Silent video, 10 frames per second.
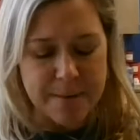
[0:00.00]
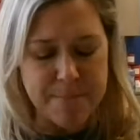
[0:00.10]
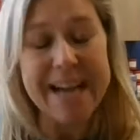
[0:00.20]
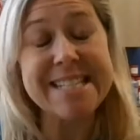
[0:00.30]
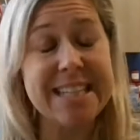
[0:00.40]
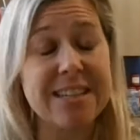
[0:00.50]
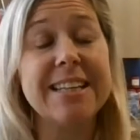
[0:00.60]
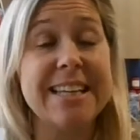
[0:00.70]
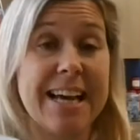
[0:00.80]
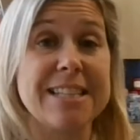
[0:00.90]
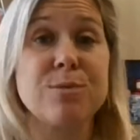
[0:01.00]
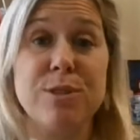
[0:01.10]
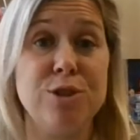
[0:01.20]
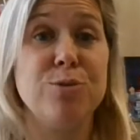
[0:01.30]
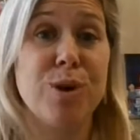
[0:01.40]
Ideally, yes, we
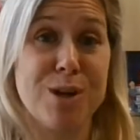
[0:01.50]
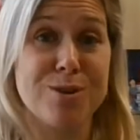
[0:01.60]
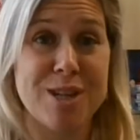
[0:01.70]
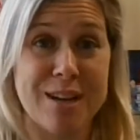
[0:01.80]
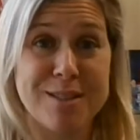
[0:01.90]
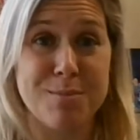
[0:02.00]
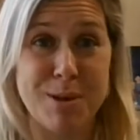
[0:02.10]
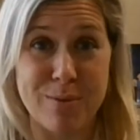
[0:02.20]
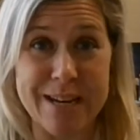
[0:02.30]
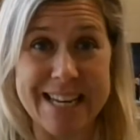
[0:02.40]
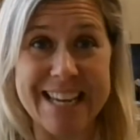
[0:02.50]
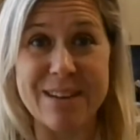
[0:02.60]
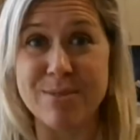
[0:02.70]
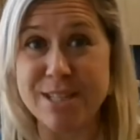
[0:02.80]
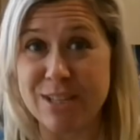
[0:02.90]
do want your child to be reading,
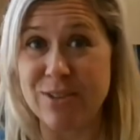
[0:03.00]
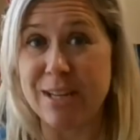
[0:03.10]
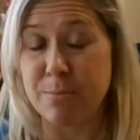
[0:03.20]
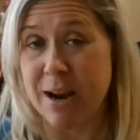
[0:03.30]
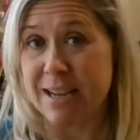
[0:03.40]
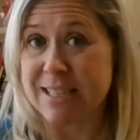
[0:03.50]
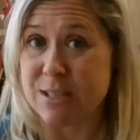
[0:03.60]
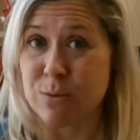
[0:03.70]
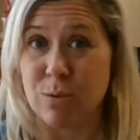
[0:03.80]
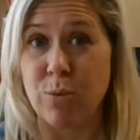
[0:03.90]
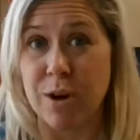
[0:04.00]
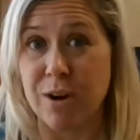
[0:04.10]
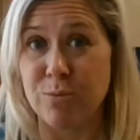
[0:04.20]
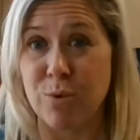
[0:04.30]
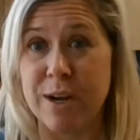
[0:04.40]
and we do need practice with
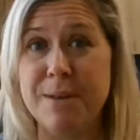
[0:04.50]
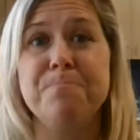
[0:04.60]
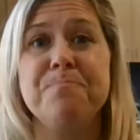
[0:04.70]
one-on-one.